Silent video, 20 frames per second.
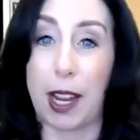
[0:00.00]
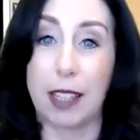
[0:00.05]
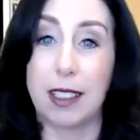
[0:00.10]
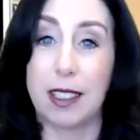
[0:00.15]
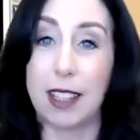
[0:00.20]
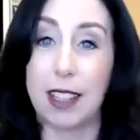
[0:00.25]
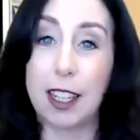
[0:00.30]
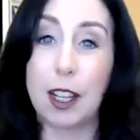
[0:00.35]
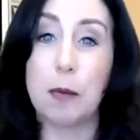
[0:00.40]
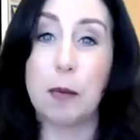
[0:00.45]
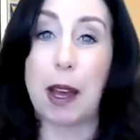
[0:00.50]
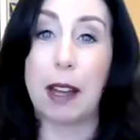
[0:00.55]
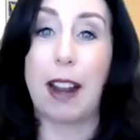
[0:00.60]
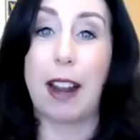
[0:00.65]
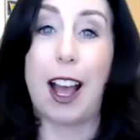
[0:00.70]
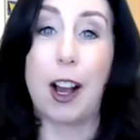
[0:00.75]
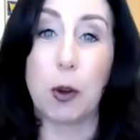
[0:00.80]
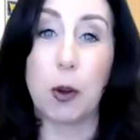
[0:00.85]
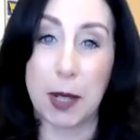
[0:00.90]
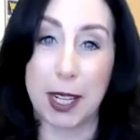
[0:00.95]
It's think about
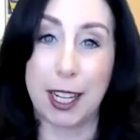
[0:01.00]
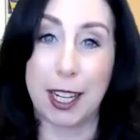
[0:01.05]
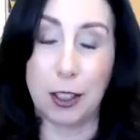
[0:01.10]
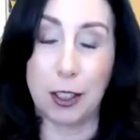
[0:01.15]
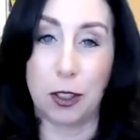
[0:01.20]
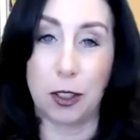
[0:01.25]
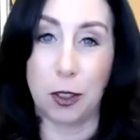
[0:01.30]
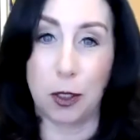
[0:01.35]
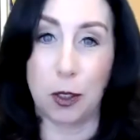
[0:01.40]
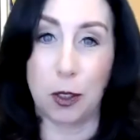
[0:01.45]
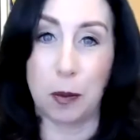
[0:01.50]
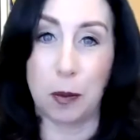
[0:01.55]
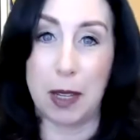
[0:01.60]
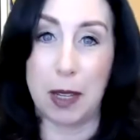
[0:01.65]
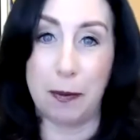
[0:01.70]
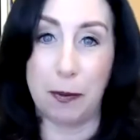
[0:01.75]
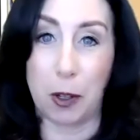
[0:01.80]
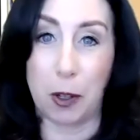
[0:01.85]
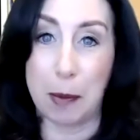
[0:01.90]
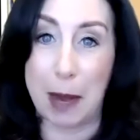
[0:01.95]
how we consume
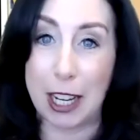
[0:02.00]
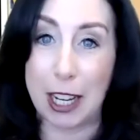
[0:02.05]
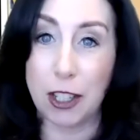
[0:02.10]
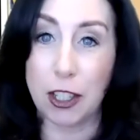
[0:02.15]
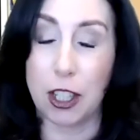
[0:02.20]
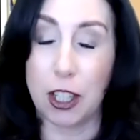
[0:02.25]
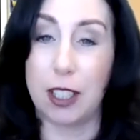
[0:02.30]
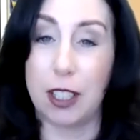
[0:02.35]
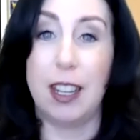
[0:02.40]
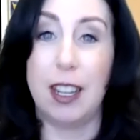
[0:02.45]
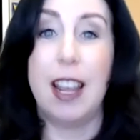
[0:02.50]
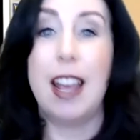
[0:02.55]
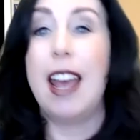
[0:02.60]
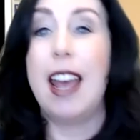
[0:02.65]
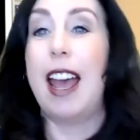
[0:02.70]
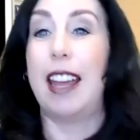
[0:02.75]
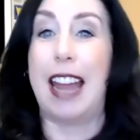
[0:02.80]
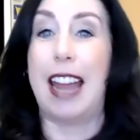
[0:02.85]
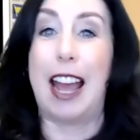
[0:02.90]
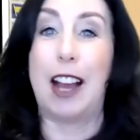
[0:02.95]
information
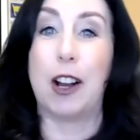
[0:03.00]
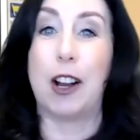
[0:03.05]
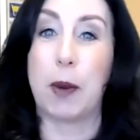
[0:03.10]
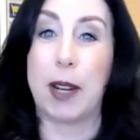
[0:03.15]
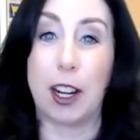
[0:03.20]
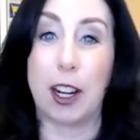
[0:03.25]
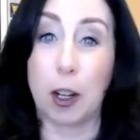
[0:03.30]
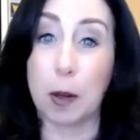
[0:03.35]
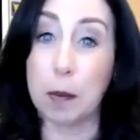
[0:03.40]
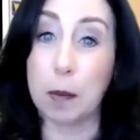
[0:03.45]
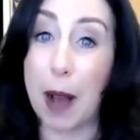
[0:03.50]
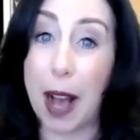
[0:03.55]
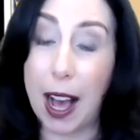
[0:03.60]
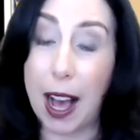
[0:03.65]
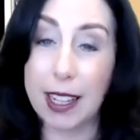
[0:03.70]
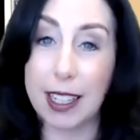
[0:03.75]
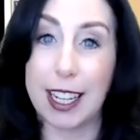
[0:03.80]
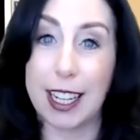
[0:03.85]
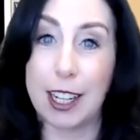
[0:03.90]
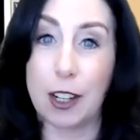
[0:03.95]
and how we are
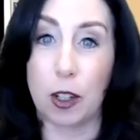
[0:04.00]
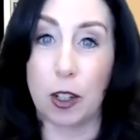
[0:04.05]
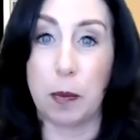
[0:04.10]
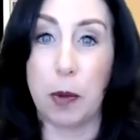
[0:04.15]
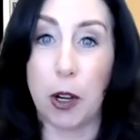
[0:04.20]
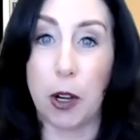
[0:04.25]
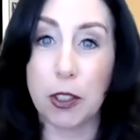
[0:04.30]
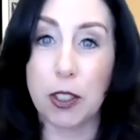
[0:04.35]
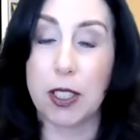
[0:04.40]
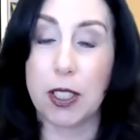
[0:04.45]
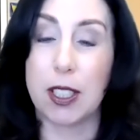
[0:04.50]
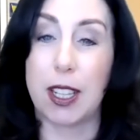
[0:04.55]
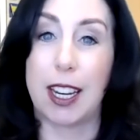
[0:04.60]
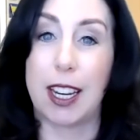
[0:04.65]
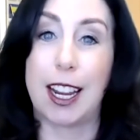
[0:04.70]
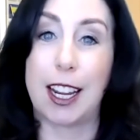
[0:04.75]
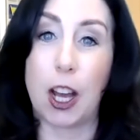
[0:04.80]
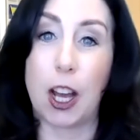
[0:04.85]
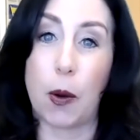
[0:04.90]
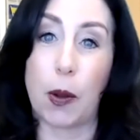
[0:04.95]
buying or
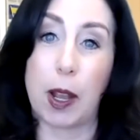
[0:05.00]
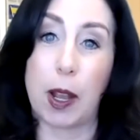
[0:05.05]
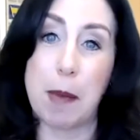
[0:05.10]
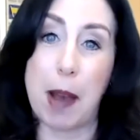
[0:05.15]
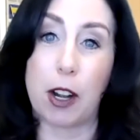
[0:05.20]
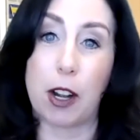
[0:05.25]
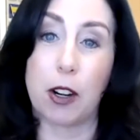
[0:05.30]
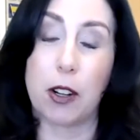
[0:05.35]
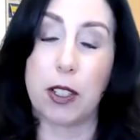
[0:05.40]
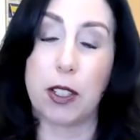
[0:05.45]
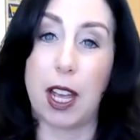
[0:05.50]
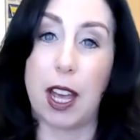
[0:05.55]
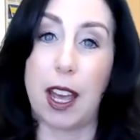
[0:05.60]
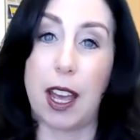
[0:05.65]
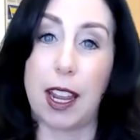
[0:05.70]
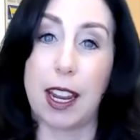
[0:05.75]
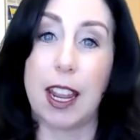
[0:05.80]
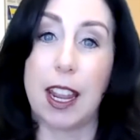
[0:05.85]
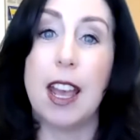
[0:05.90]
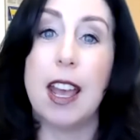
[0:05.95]
purchasing and going about our
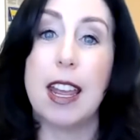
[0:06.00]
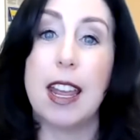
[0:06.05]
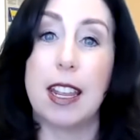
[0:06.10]
day.